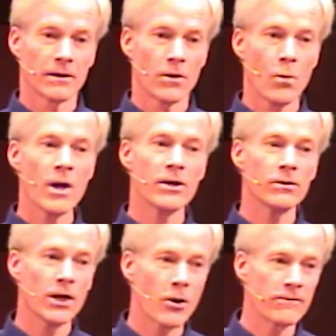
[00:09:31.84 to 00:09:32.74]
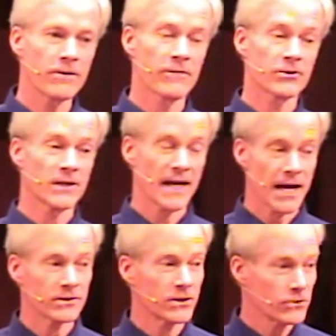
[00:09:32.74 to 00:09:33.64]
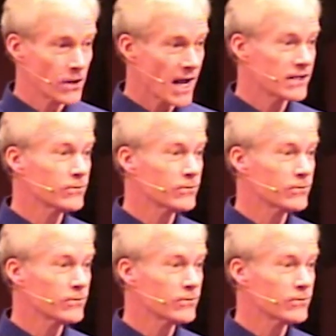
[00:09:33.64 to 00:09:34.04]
Well, you know, if you ever set out to do God's